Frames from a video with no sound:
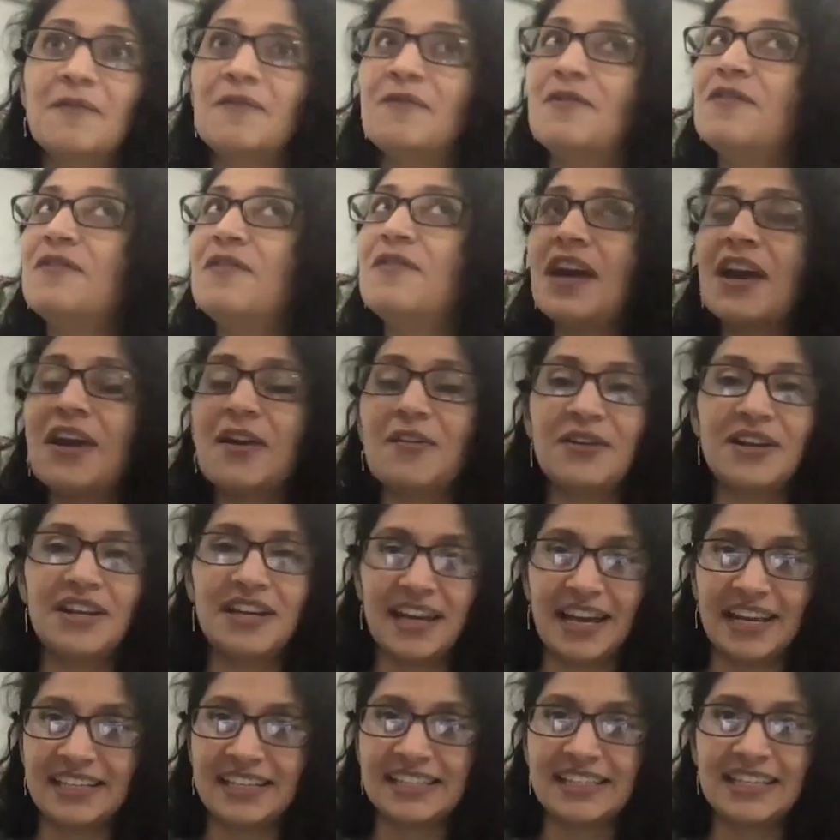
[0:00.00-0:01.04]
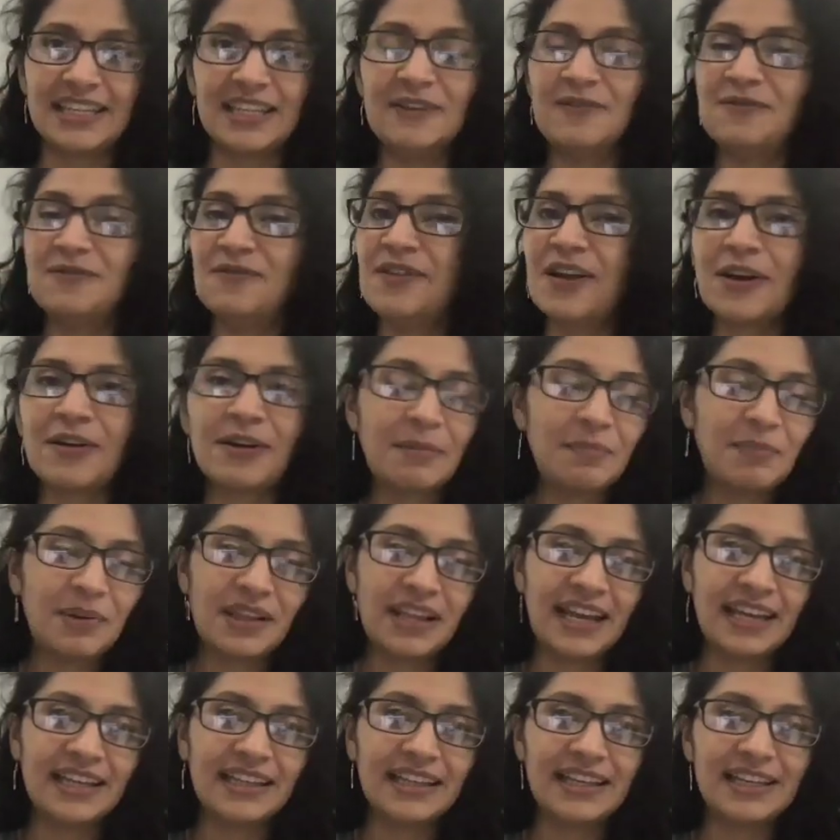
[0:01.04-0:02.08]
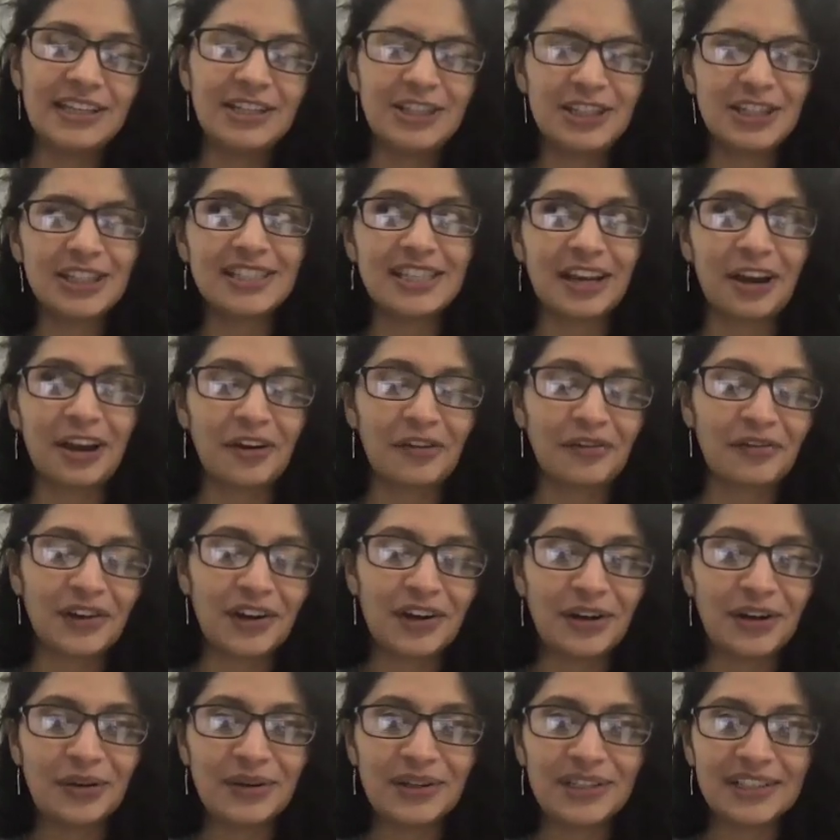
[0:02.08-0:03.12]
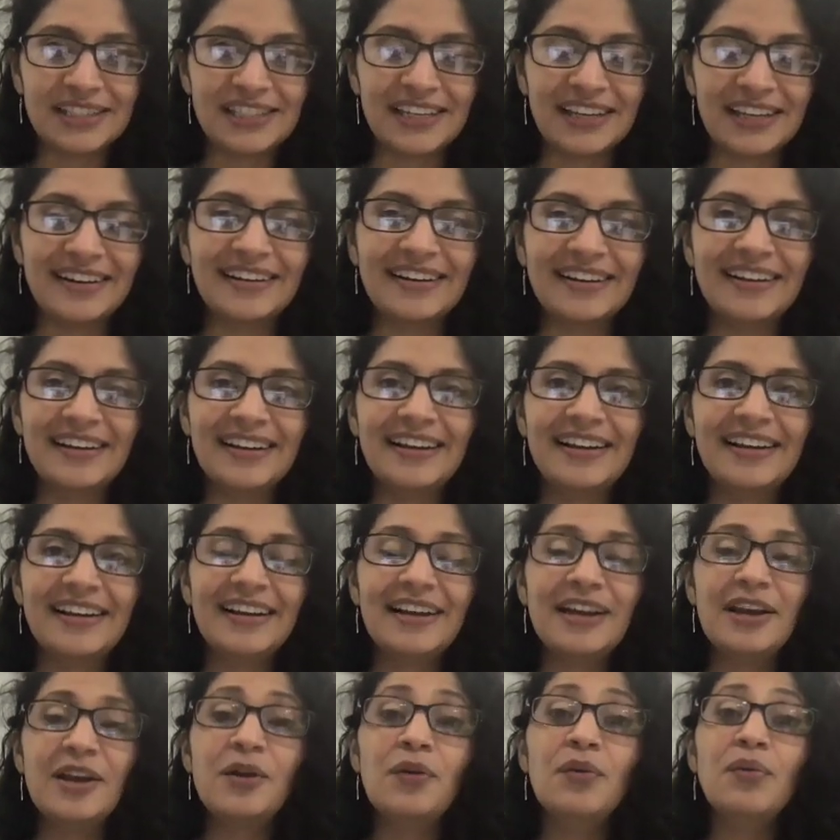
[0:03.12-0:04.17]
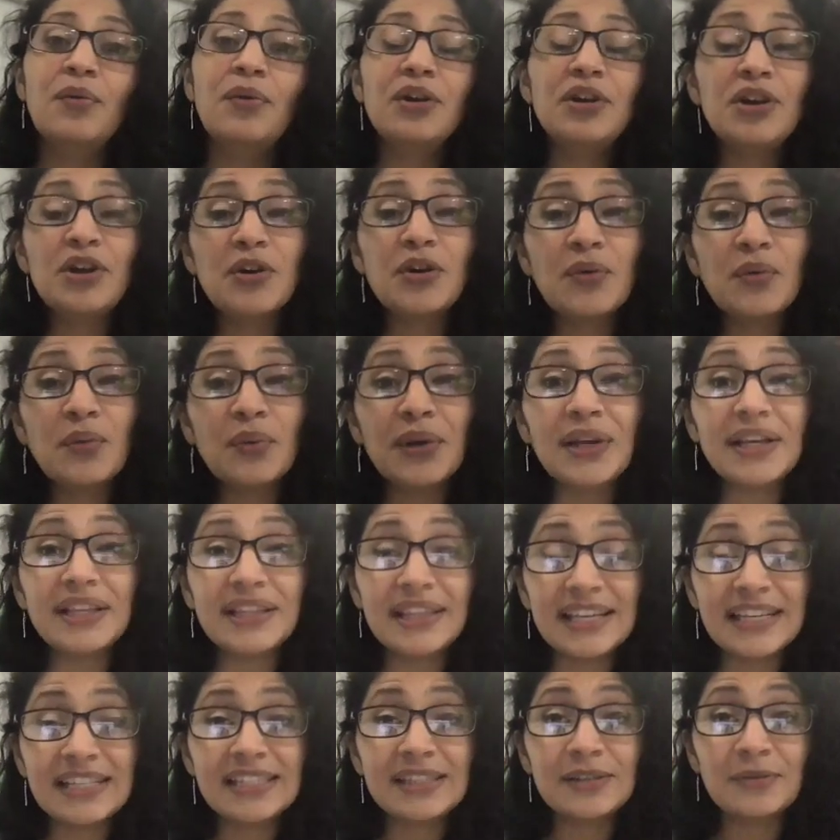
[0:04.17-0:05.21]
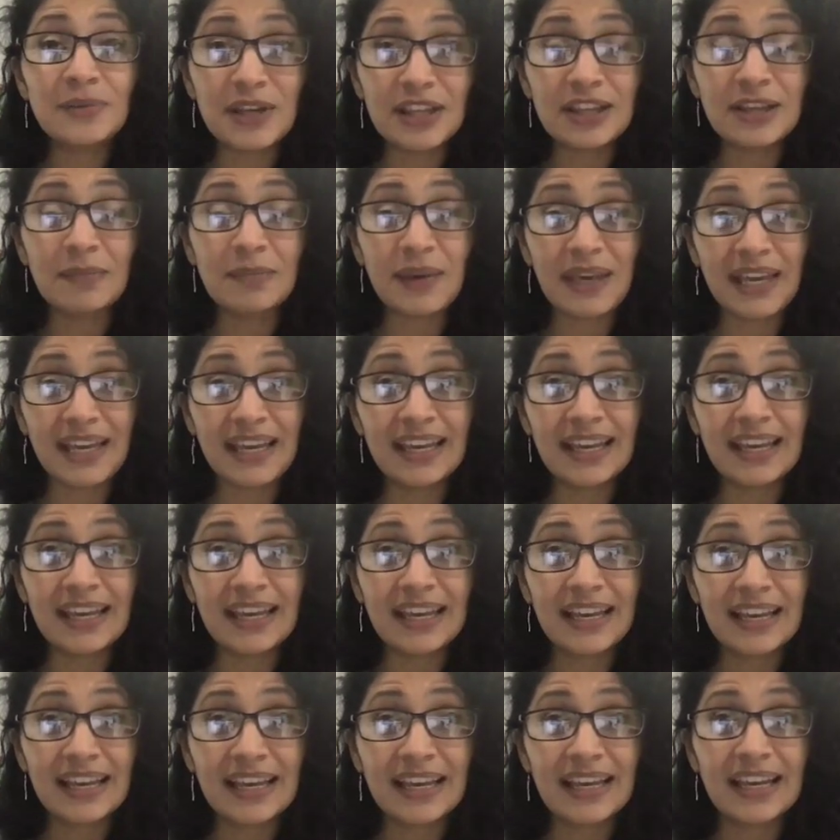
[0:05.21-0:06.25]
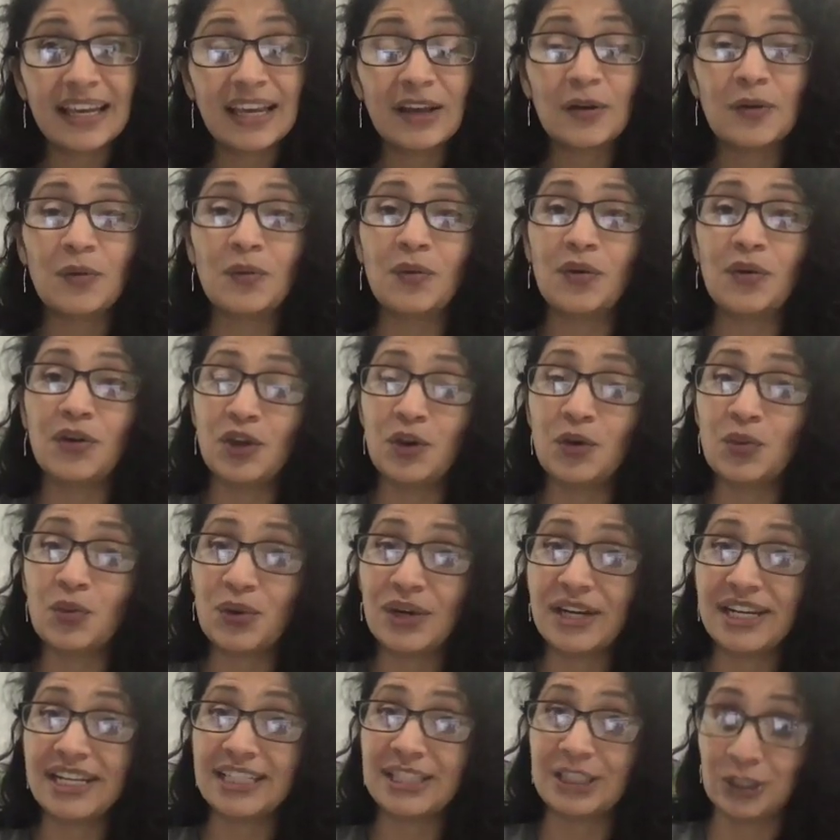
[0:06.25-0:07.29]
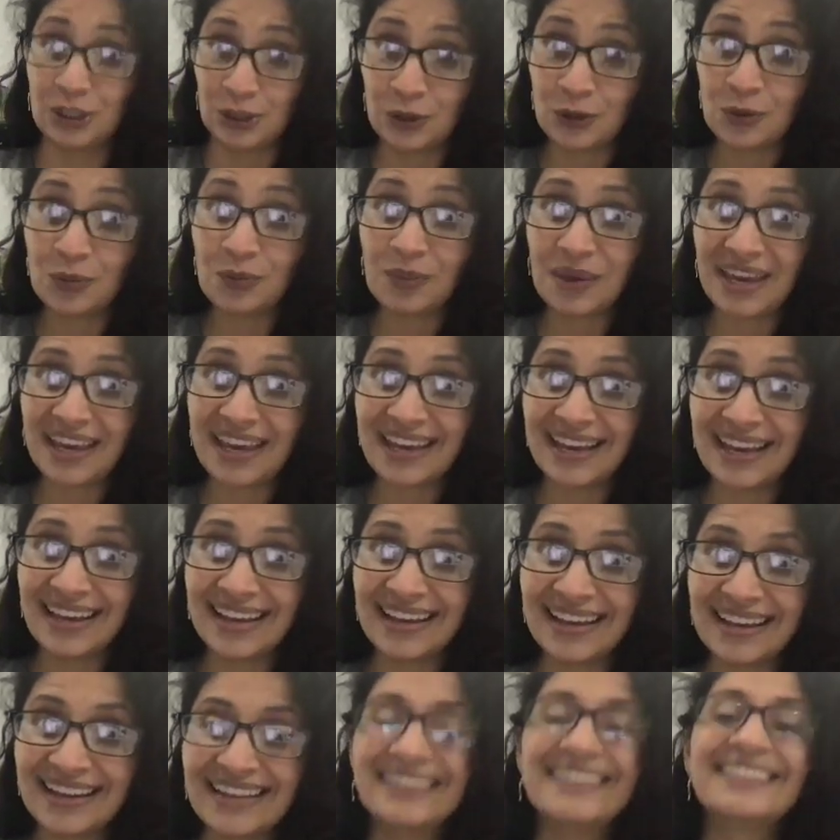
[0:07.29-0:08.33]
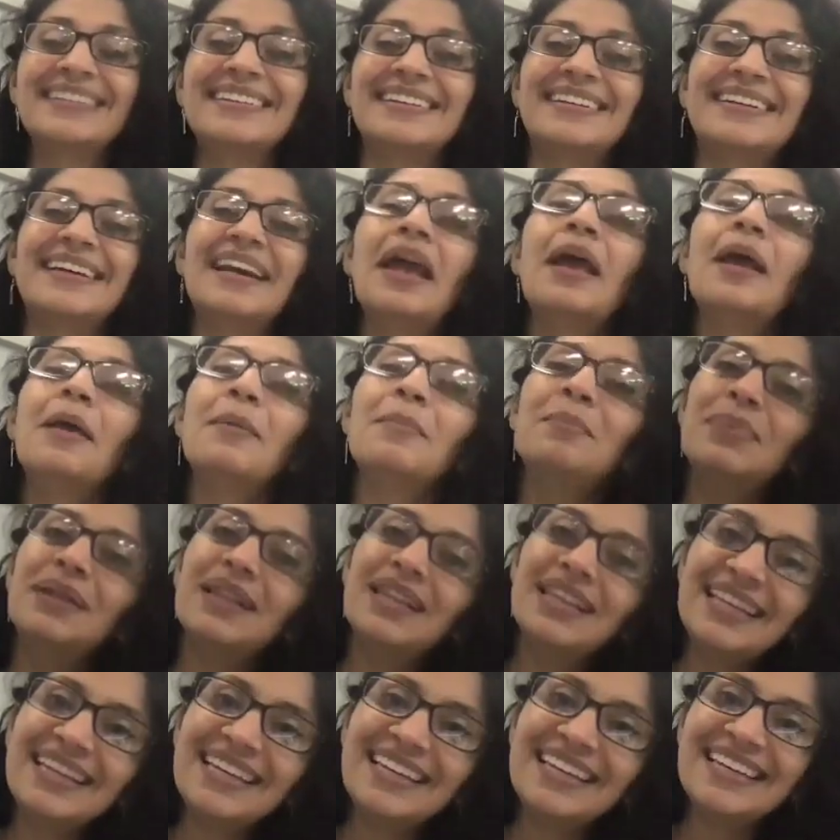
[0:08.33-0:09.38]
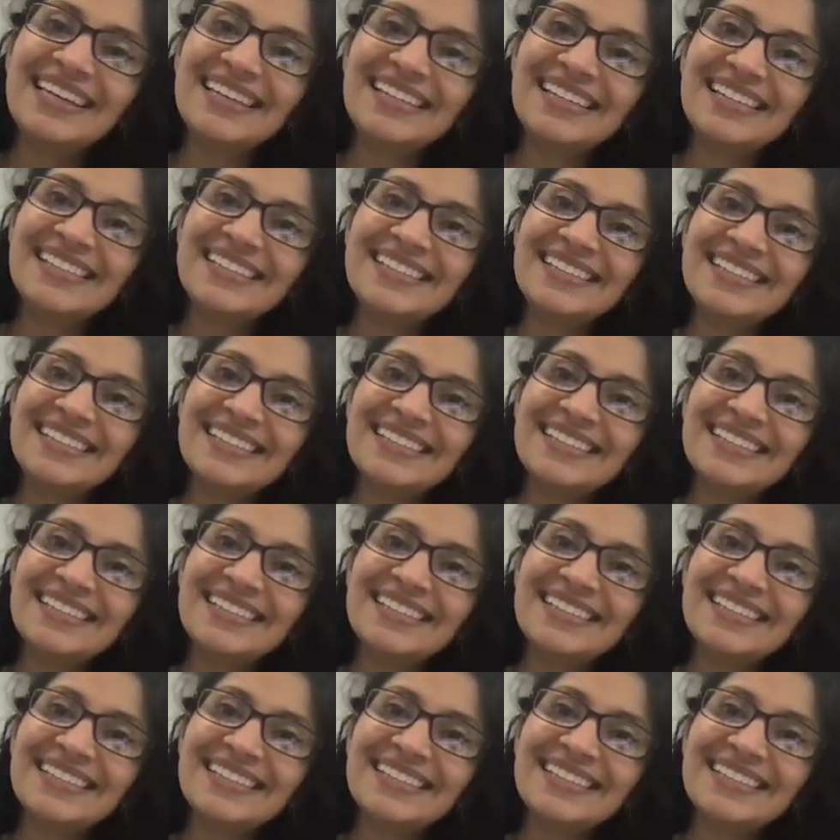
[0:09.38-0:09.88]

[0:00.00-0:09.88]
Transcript: very nicely, very politely, just like our friend Otis here. Will you read this with me? Will you read it to me? Please.